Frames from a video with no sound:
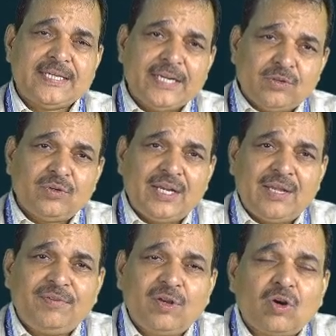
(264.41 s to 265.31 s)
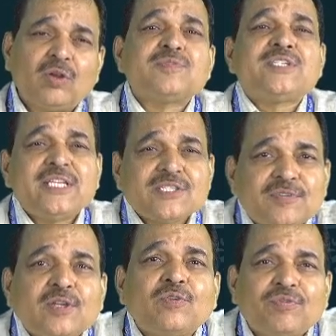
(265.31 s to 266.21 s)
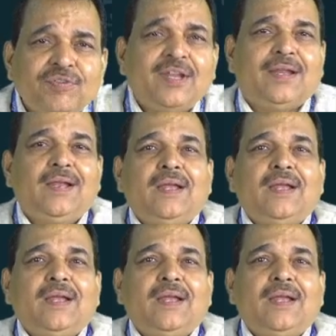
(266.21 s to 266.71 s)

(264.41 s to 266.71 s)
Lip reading: day-to-day life. A lot of change we could feel.